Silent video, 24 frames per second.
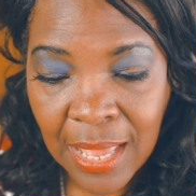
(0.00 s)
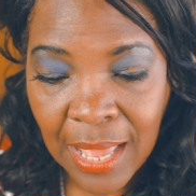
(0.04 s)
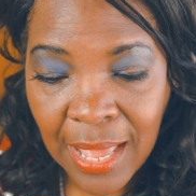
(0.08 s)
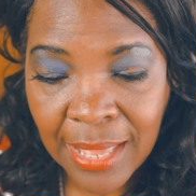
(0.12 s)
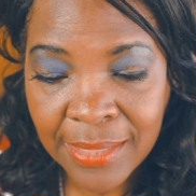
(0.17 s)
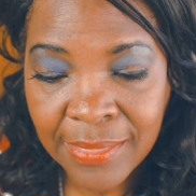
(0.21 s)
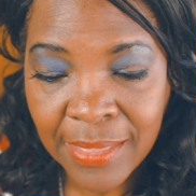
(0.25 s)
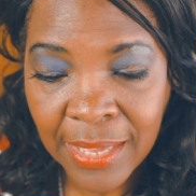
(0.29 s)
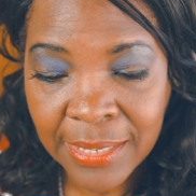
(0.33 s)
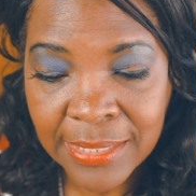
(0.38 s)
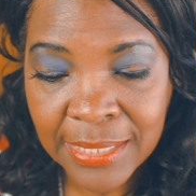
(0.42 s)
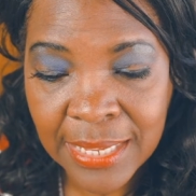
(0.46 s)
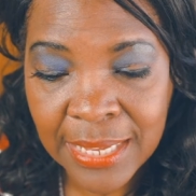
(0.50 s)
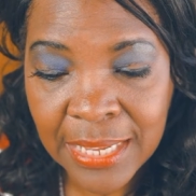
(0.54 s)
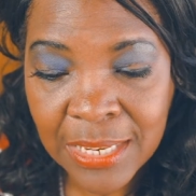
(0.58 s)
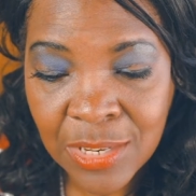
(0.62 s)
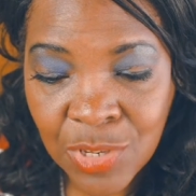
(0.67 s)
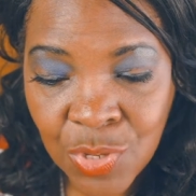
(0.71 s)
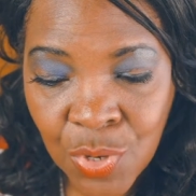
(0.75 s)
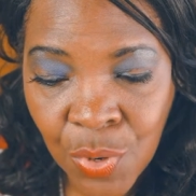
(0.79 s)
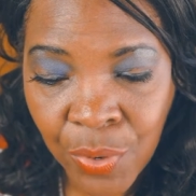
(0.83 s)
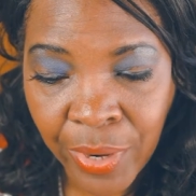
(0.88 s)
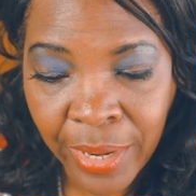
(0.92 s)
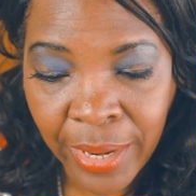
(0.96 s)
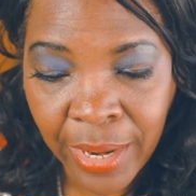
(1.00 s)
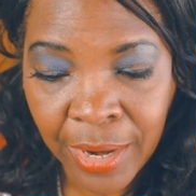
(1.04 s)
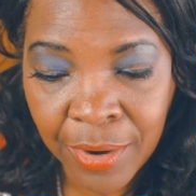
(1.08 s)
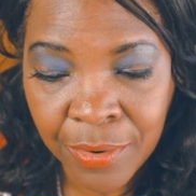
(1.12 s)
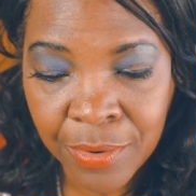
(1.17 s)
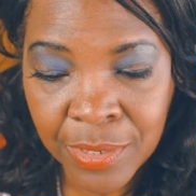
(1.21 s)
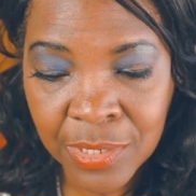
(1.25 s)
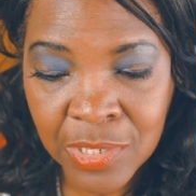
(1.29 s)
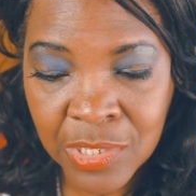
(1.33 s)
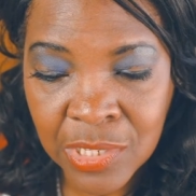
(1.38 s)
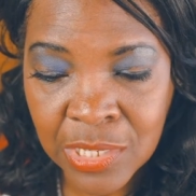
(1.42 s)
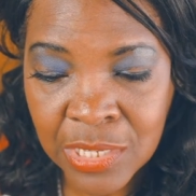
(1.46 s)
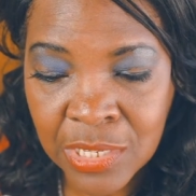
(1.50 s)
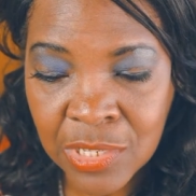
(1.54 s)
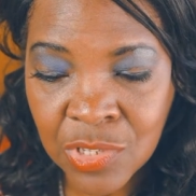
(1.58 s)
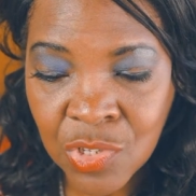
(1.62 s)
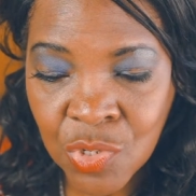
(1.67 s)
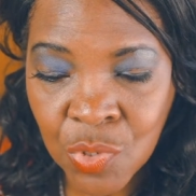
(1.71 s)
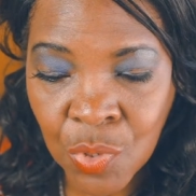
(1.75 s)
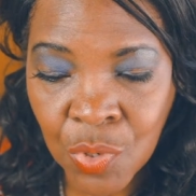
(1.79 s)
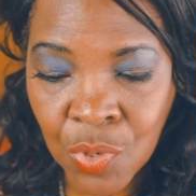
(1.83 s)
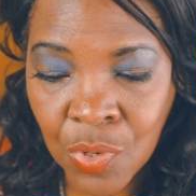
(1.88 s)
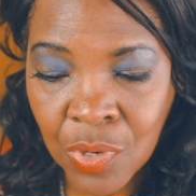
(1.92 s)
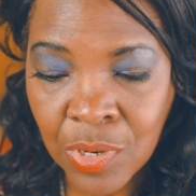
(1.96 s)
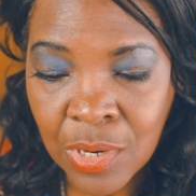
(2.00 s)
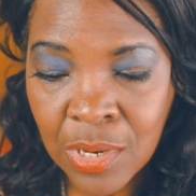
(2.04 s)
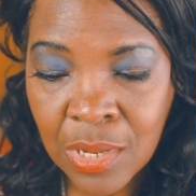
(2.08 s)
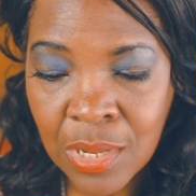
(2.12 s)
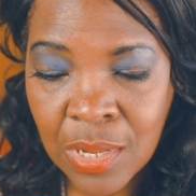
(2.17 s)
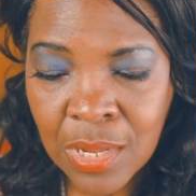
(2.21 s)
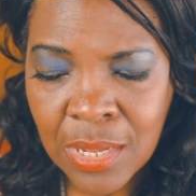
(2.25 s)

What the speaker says: and that in your heritage or